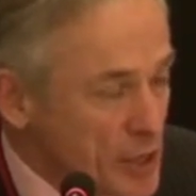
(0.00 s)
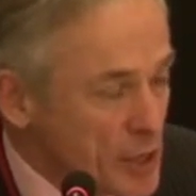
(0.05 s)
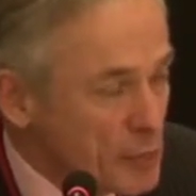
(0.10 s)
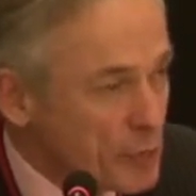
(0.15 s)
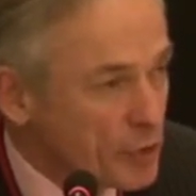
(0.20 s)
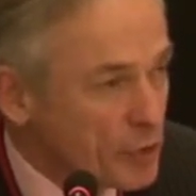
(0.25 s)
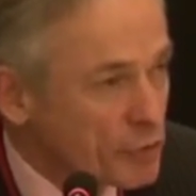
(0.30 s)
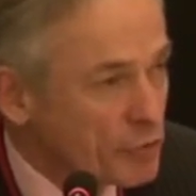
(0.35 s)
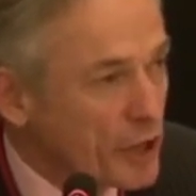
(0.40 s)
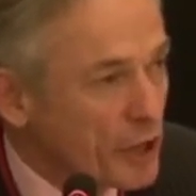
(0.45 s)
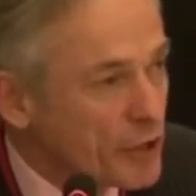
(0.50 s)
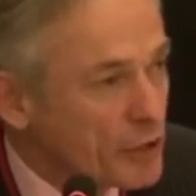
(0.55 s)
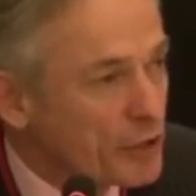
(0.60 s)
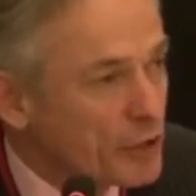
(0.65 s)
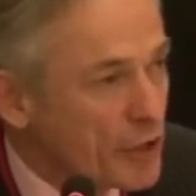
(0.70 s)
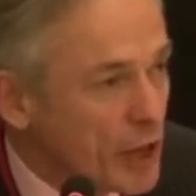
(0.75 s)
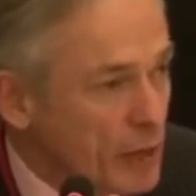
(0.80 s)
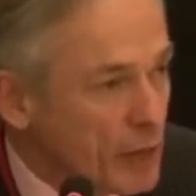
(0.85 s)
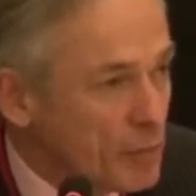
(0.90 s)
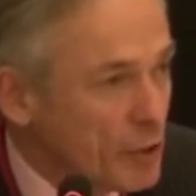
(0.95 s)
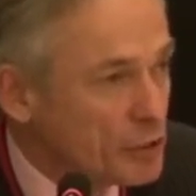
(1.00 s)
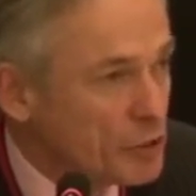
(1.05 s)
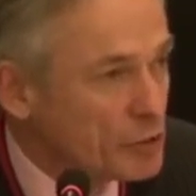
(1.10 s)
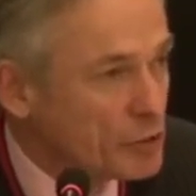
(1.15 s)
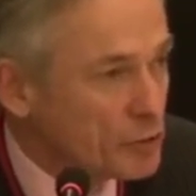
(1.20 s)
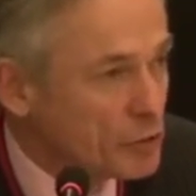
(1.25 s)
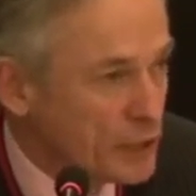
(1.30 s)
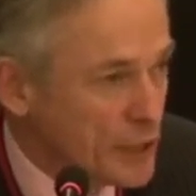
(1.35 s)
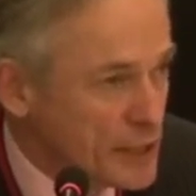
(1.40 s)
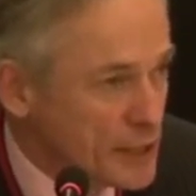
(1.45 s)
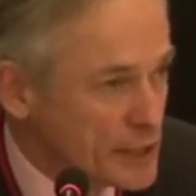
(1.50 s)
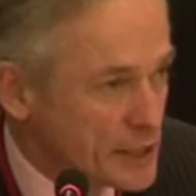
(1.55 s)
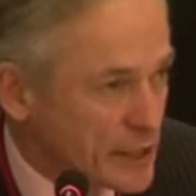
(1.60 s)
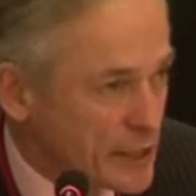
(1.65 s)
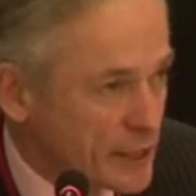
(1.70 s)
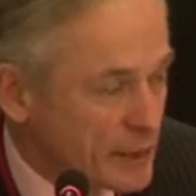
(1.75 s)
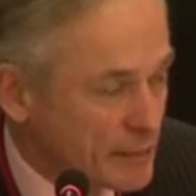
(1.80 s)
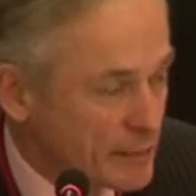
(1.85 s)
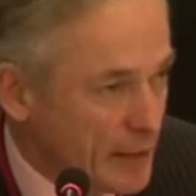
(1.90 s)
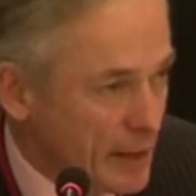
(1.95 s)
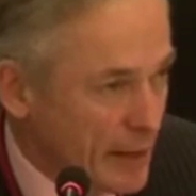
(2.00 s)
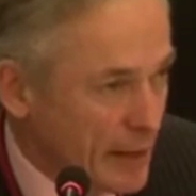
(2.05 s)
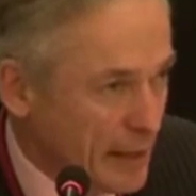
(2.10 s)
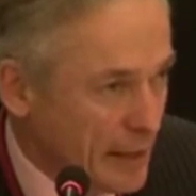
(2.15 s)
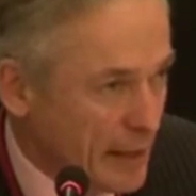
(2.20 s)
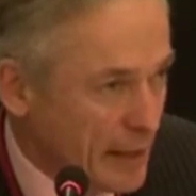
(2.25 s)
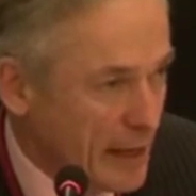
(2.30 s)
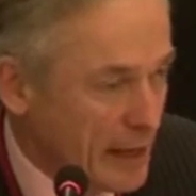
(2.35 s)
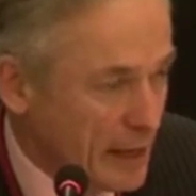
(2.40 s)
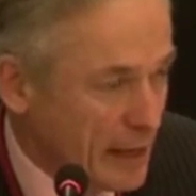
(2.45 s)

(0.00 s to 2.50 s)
but rather about creating a